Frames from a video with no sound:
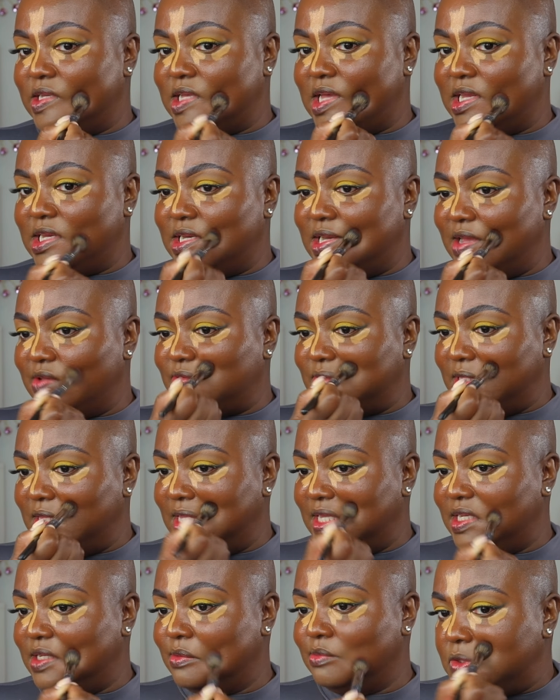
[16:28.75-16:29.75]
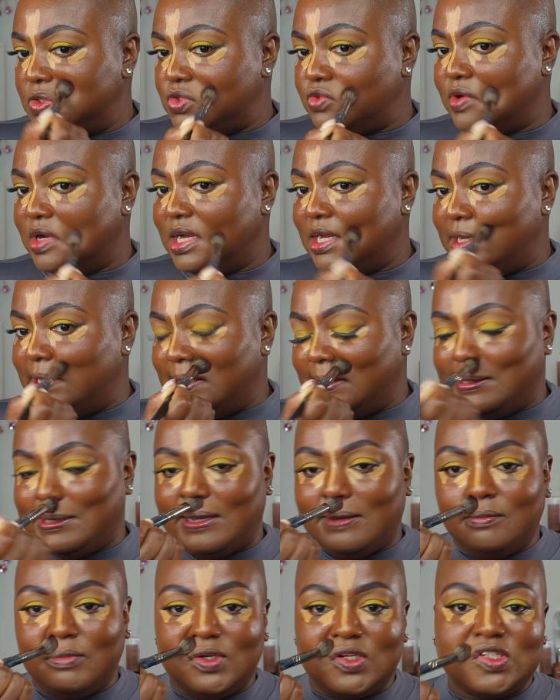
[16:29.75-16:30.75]
I didn't have to let it dry down
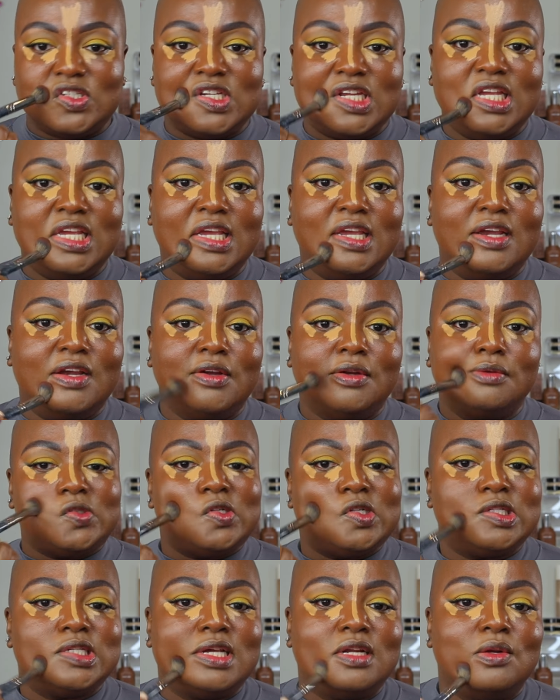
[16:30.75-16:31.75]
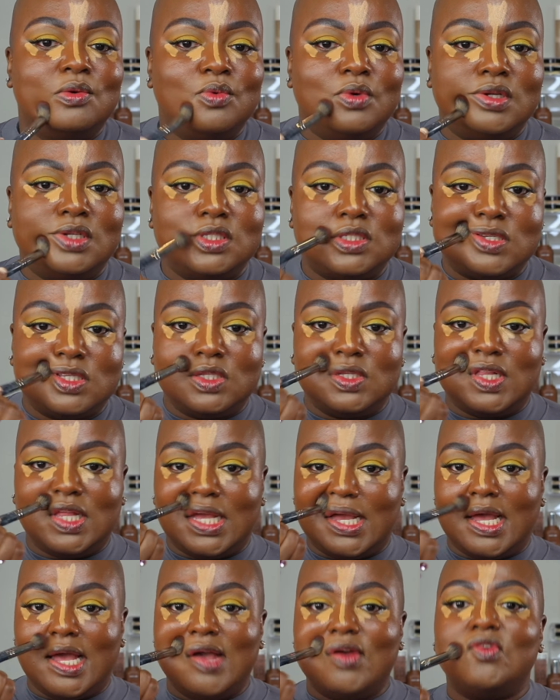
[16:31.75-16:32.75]
that much here because I don't want it to look like
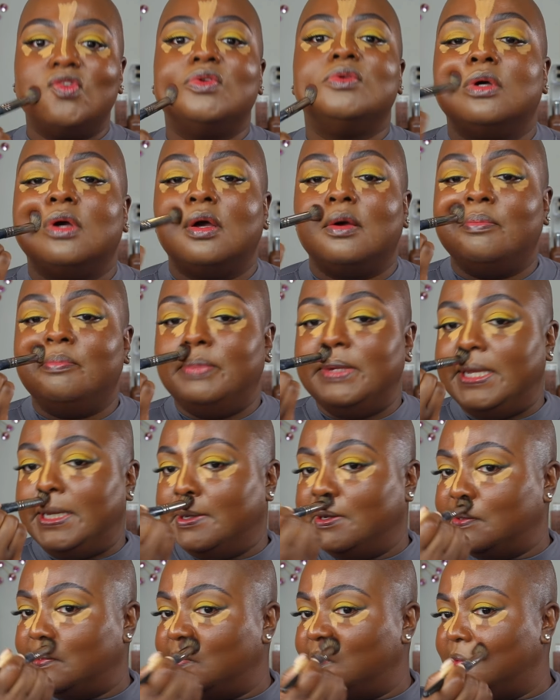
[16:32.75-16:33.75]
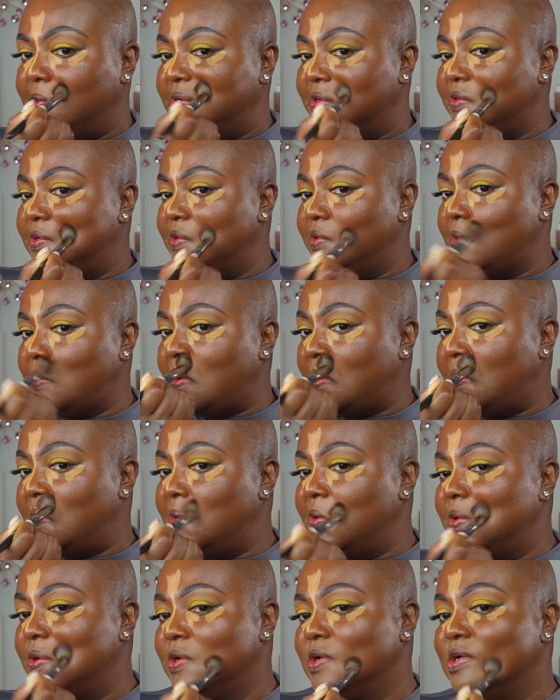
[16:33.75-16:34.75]
I have a beard on.
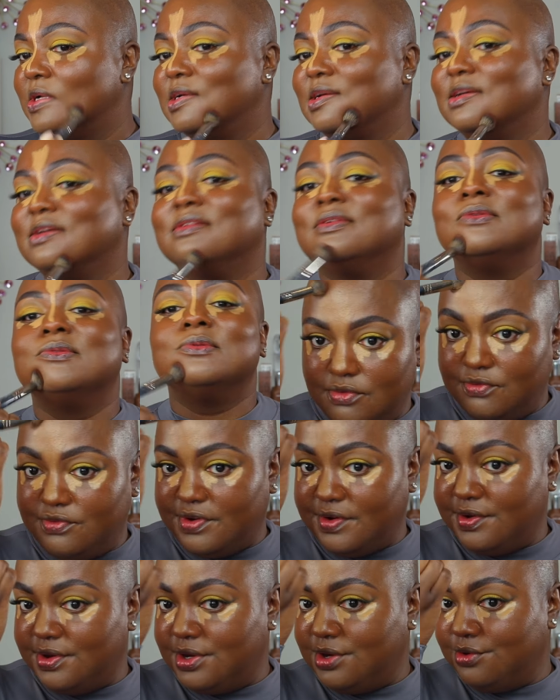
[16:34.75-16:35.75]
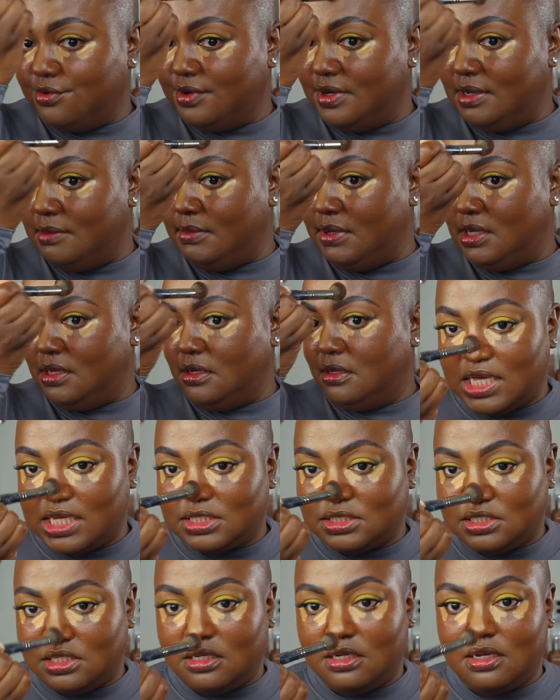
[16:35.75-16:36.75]
Very creamy. I
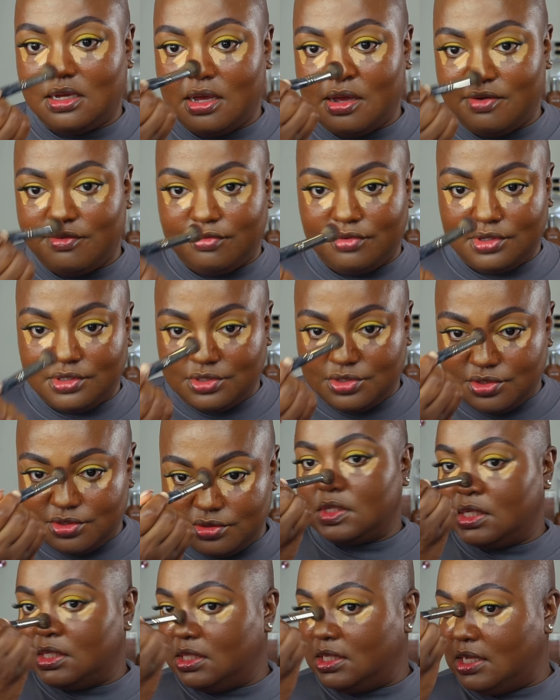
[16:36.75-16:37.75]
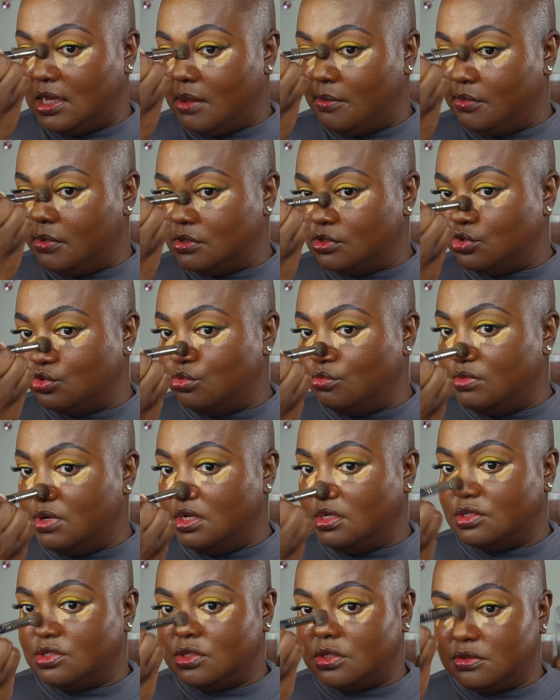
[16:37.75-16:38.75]
see the coverage. I think I put too
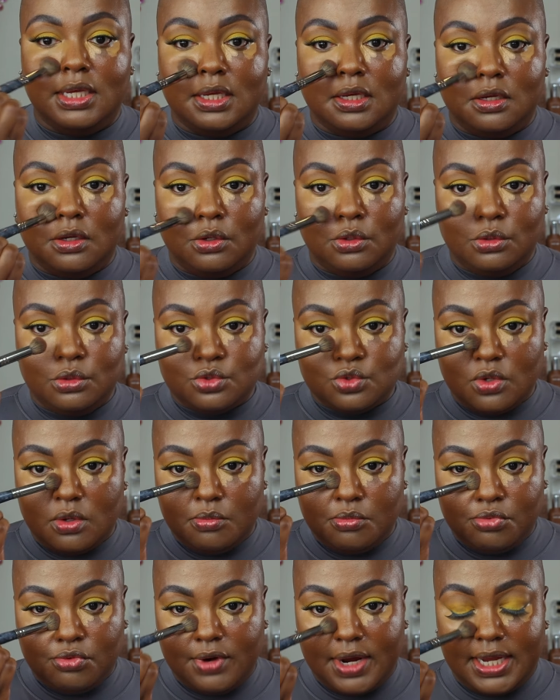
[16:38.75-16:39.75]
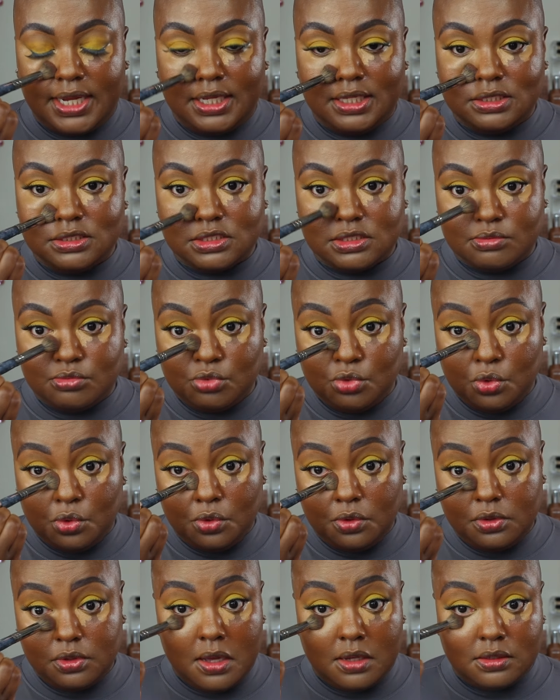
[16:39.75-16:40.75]
much. It goes on bright and
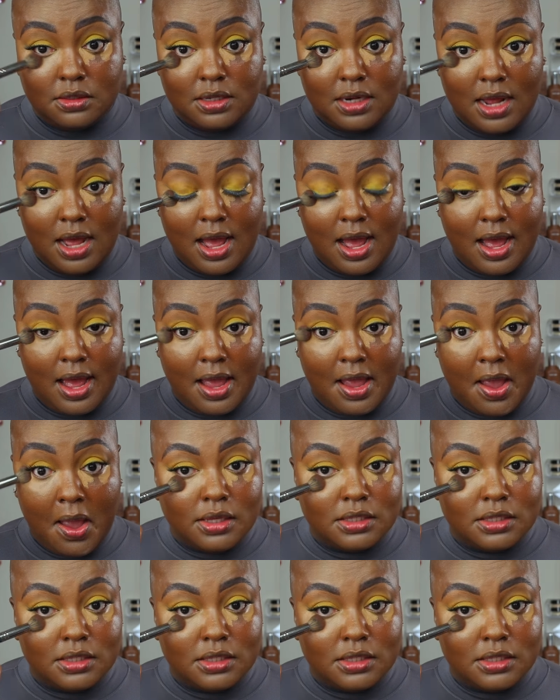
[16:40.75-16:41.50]
smooth under the eye.